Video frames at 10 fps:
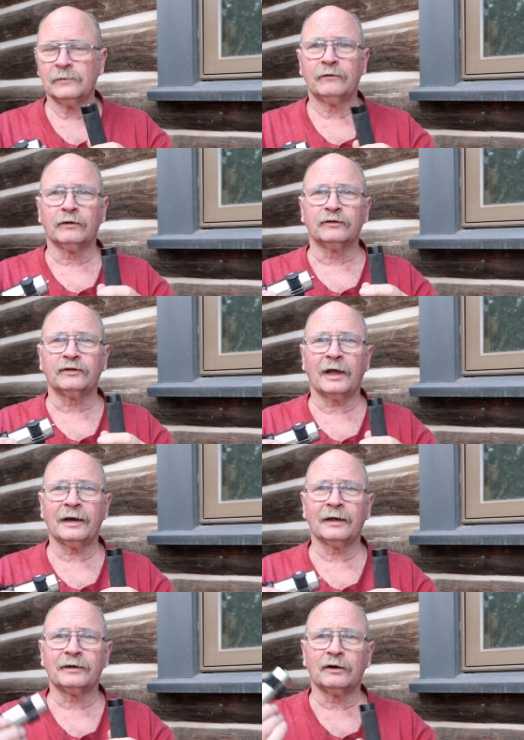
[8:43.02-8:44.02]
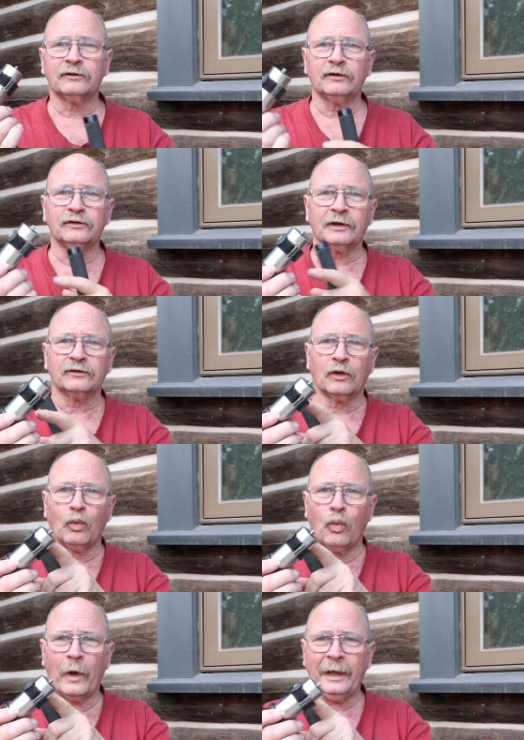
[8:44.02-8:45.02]
For a stand out there, I was using this little
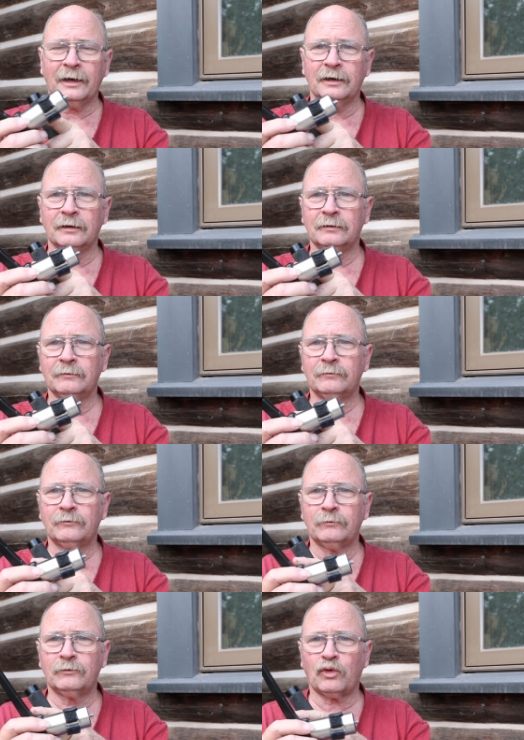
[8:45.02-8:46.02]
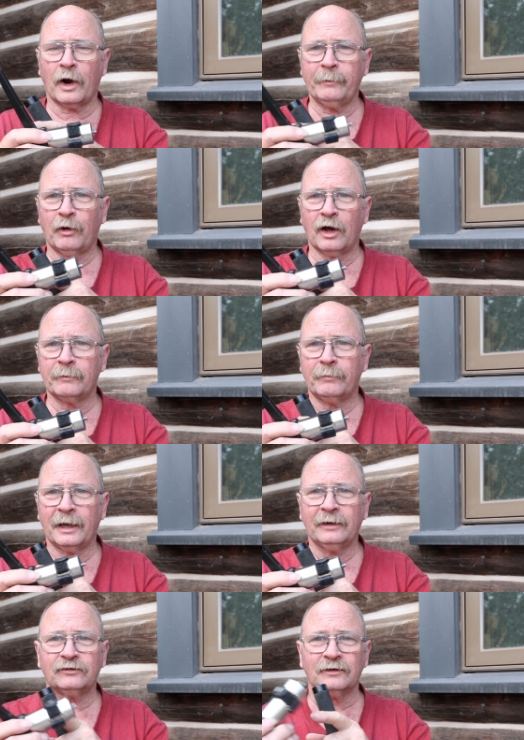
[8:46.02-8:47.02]
weighted tripod
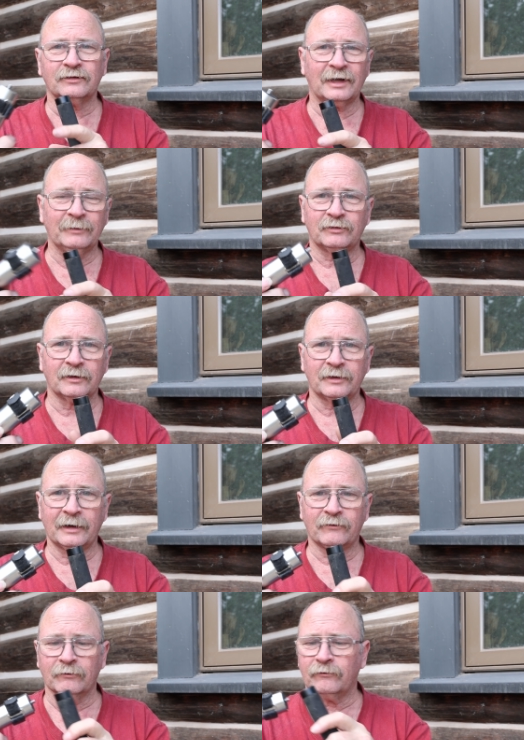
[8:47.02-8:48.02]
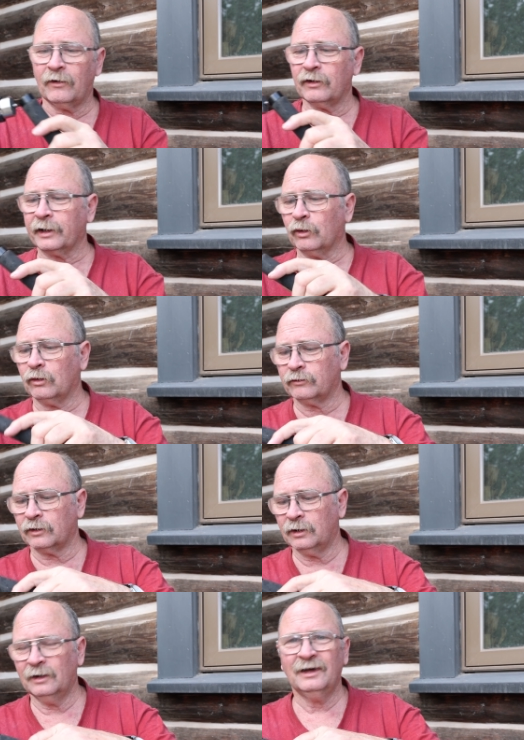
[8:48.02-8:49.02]
base, and this keeps the thing from falling
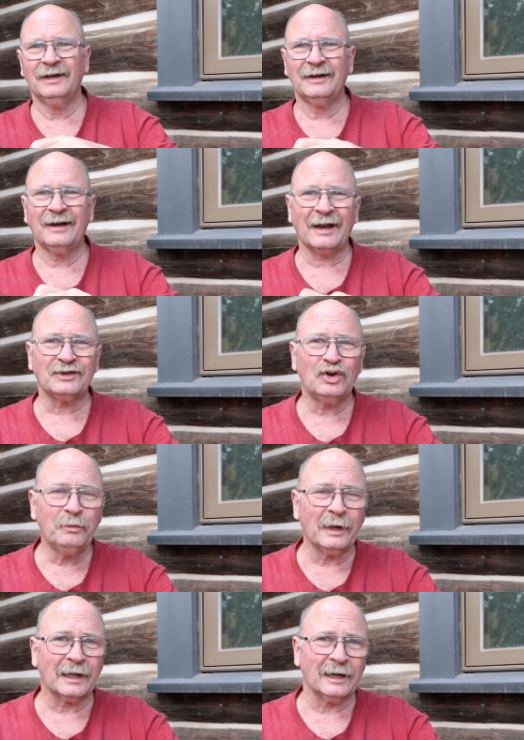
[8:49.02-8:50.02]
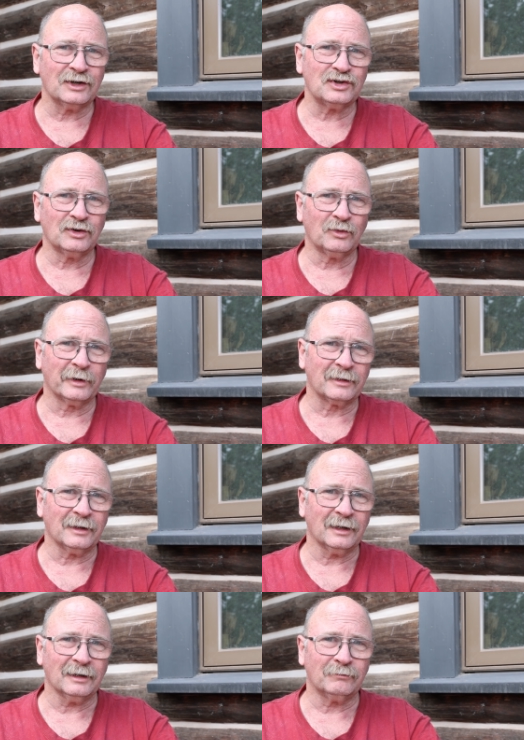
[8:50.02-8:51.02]
over. Not too big an issue with
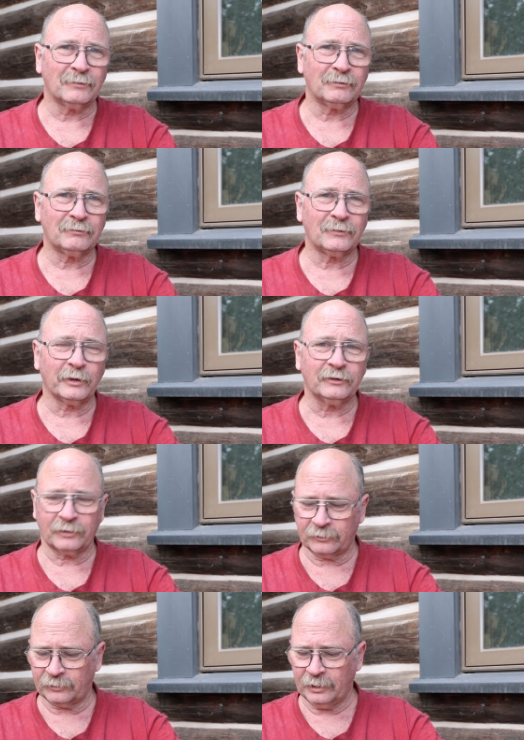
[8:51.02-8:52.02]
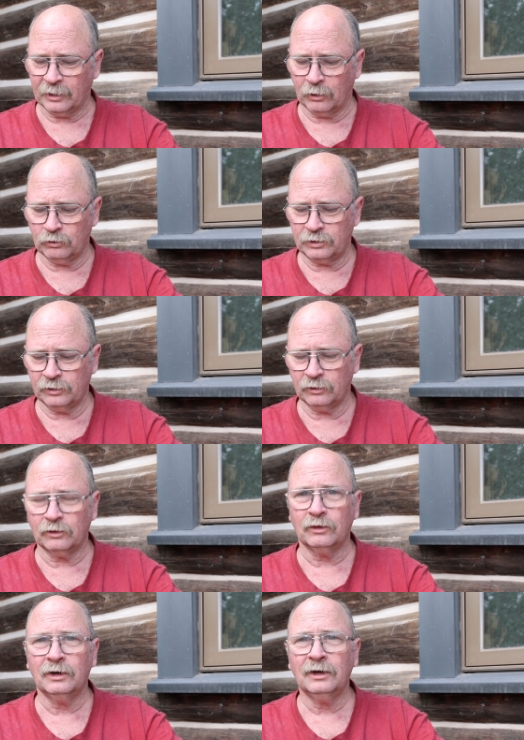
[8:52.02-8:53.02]
the 360 GO2,